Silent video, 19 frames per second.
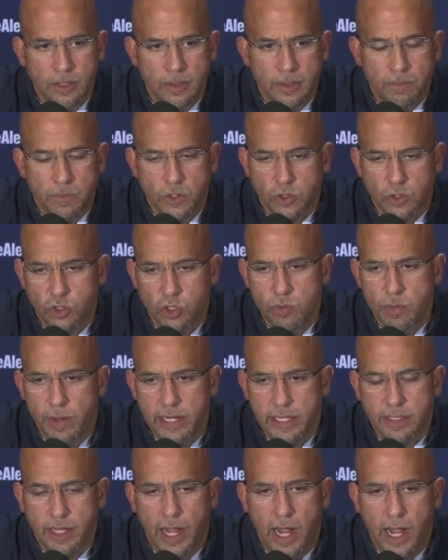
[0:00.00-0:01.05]

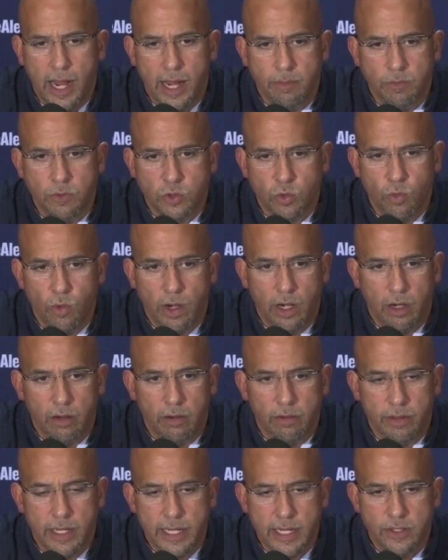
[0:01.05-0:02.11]
where
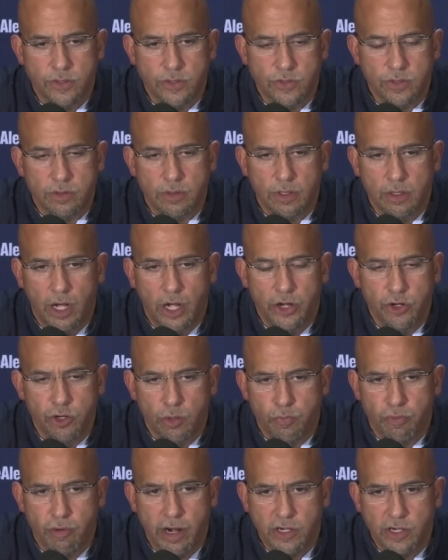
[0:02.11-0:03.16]
he's under
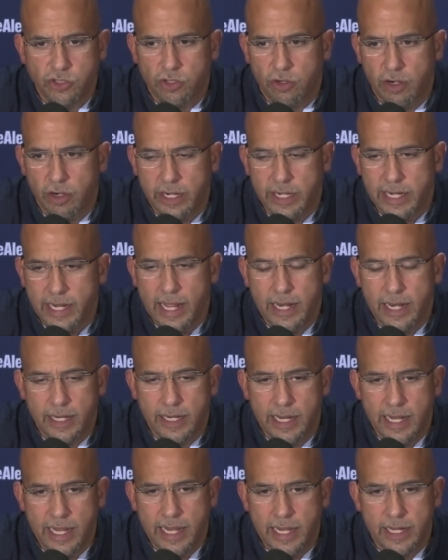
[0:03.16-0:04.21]
pressure and getting
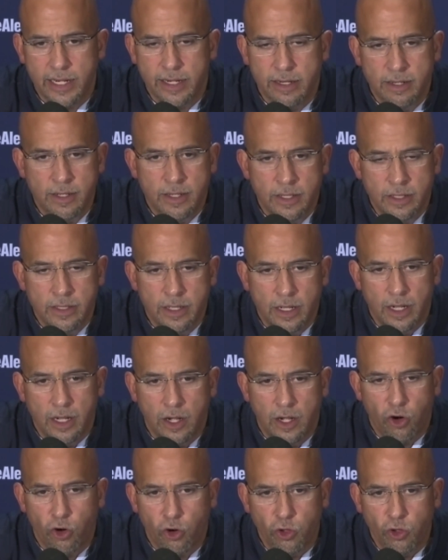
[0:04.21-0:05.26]
hit
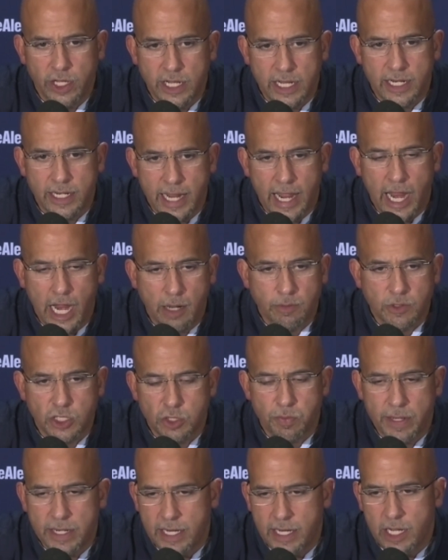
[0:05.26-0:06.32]
early in games. He's
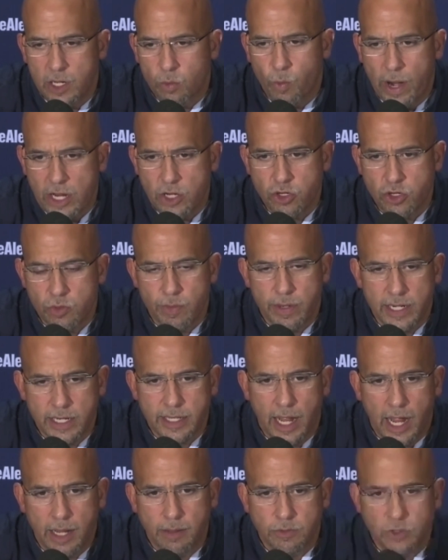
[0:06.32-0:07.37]
been hit way too many
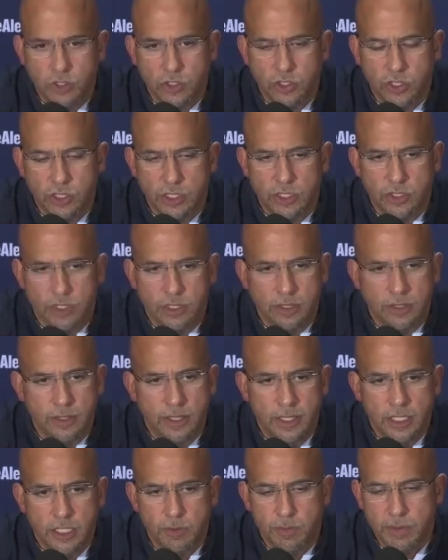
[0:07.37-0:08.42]
times this season.
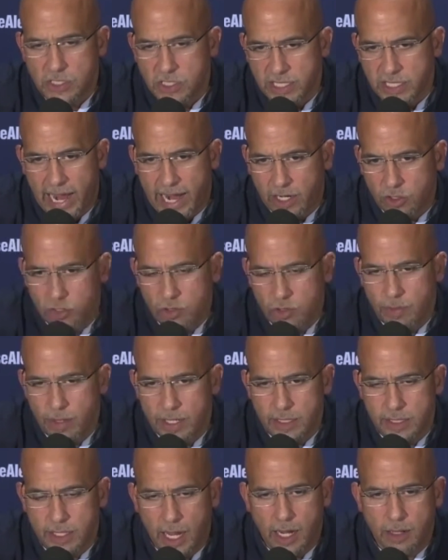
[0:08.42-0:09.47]
He's been sacked too
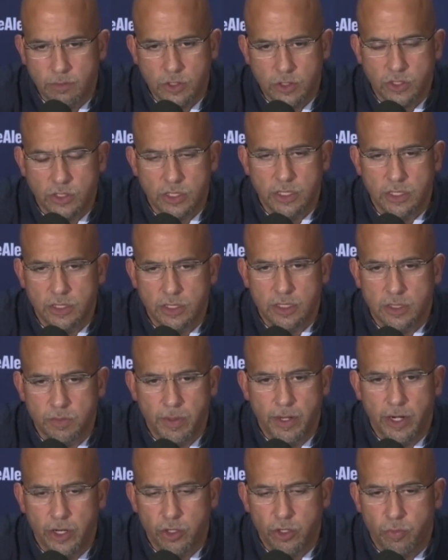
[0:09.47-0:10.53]
many times this season. He's
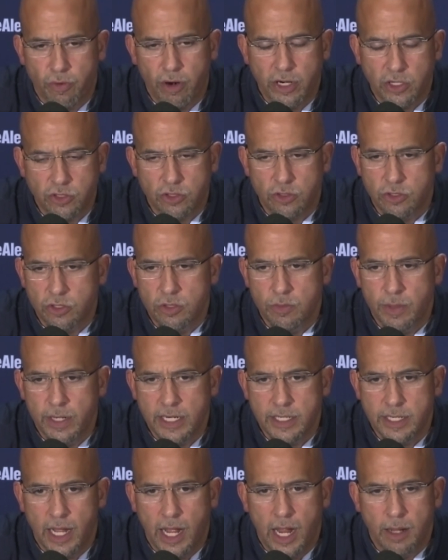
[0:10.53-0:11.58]
been under pressure too many
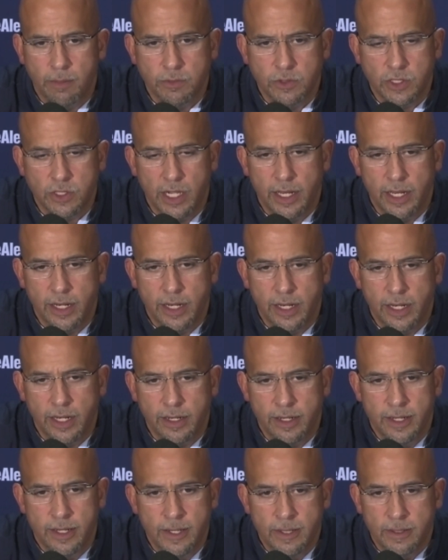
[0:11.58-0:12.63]
times. And
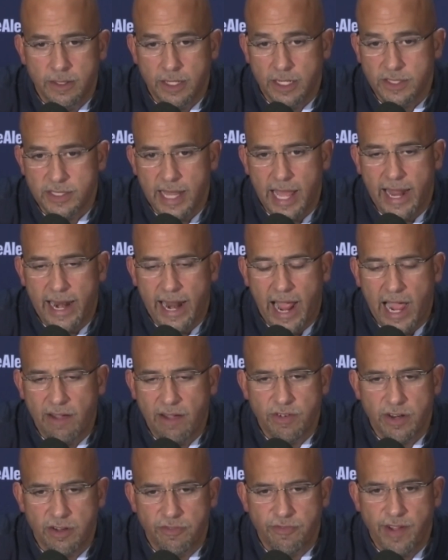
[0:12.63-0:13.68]
does that have
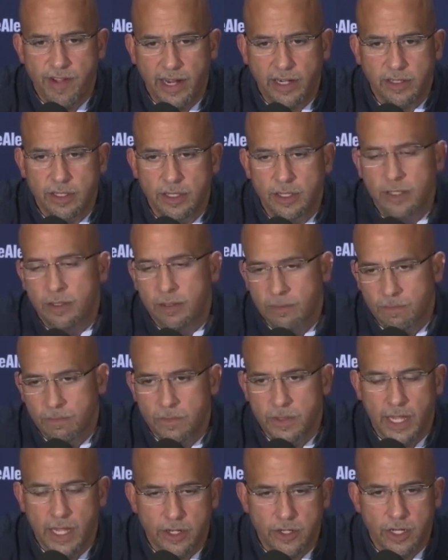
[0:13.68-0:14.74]
an effect?
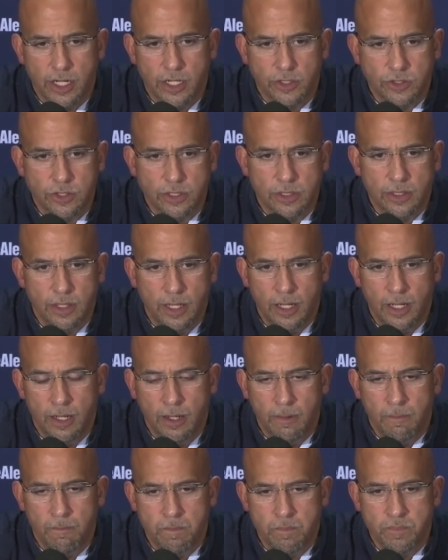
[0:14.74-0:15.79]
Yeah, it does. But